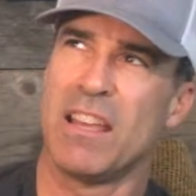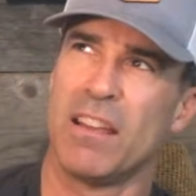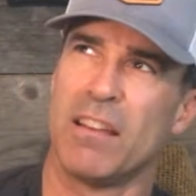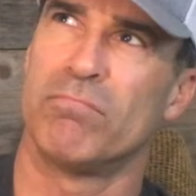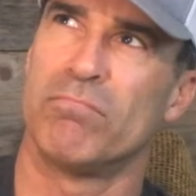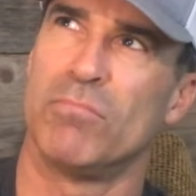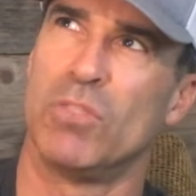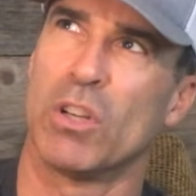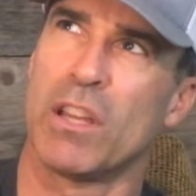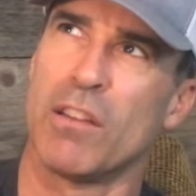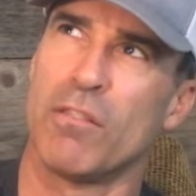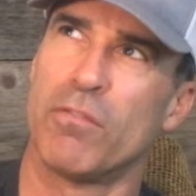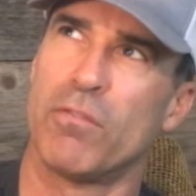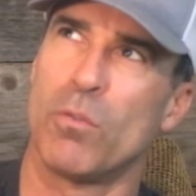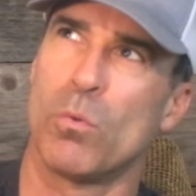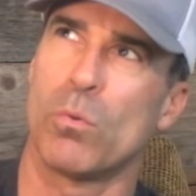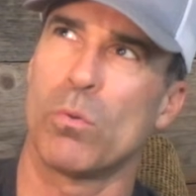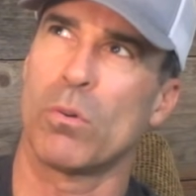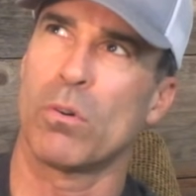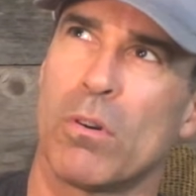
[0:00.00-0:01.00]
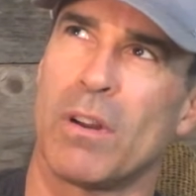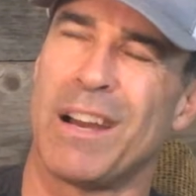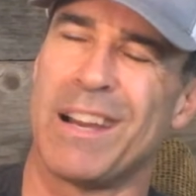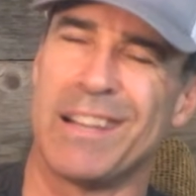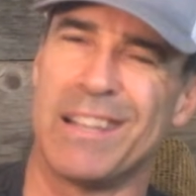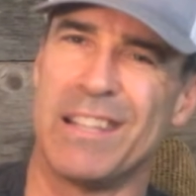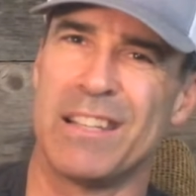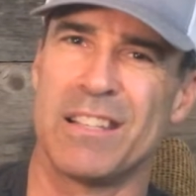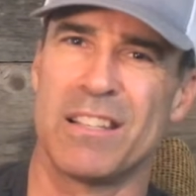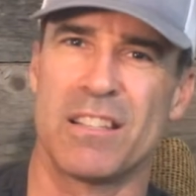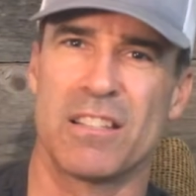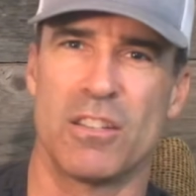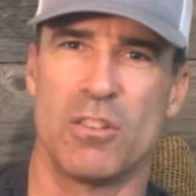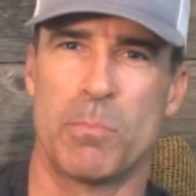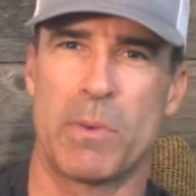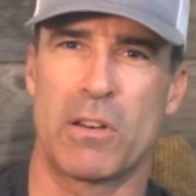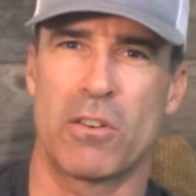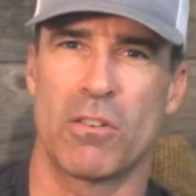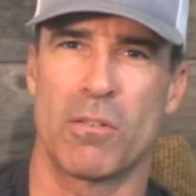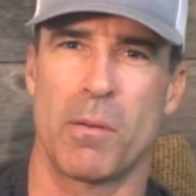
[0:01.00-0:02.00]
looking for ideas, a new
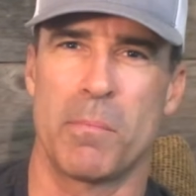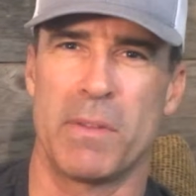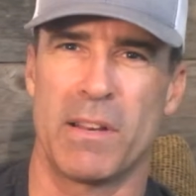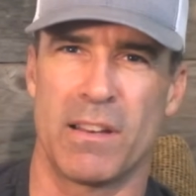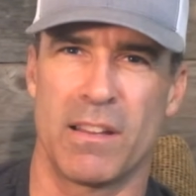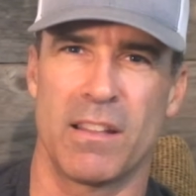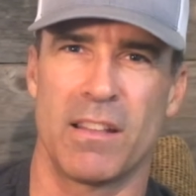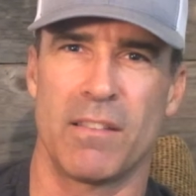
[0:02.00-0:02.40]
mentor. I mean,